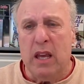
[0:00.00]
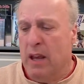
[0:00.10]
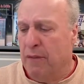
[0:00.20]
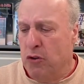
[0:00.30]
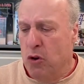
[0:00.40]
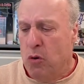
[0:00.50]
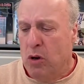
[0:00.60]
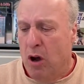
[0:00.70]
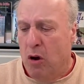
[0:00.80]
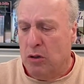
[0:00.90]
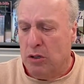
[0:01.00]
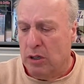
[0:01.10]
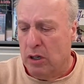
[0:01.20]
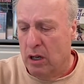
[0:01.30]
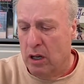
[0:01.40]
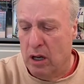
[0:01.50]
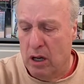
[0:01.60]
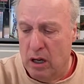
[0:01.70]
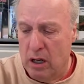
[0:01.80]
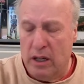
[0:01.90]
If you
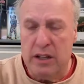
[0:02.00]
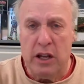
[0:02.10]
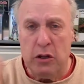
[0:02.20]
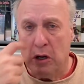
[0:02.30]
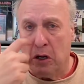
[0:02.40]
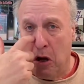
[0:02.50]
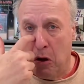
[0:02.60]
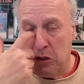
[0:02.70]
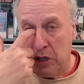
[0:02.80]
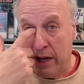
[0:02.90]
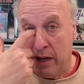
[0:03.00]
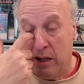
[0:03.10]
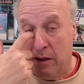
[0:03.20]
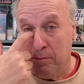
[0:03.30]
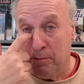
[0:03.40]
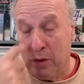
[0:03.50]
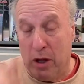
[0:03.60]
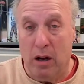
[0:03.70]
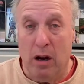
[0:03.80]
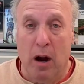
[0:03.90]
continue to coach at a
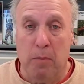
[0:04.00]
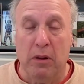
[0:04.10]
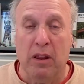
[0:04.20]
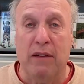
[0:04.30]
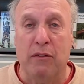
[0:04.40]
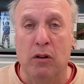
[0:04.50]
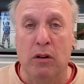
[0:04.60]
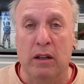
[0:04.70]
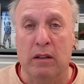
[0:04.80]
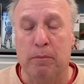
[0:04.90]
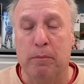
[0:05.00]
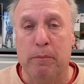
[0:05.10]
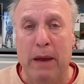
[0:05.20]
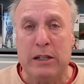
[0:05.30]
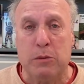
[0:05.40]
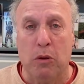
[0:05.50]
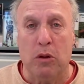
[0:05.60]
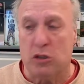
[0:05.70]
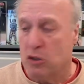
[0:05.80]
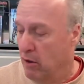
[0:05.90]
upper level in baseball
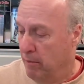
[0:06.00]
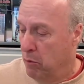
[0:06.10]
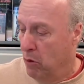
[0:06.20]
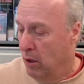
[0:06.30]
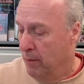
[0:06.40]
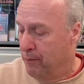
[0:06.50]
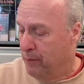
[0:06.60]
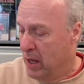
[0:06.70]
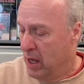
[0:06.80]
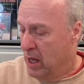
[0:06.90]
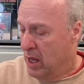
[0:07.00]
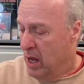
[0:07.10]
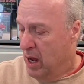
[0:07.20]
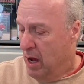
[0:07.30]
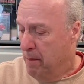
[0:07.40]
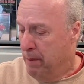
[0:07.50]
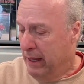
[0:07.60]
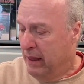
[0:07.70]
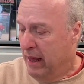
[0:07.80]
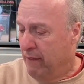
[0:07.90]
or softball, a
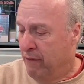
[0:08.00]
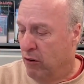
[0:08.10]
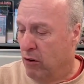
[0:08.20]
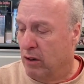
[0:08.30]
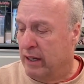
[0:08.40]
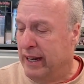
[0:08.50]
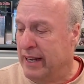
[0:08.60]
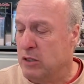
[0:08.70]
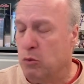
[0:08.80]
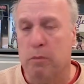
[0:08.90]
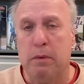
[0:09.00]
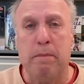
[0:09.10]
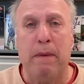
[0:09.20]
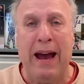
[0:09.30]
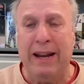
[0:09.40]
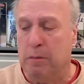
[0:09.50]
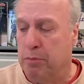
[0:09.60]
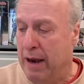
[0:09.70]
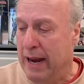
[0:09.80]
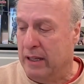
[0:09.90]
big thing for kids will be batting
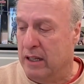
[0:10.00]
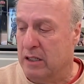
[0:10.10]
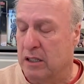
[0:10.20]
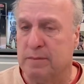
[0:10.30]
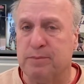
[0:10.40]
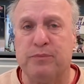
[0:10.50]
practice.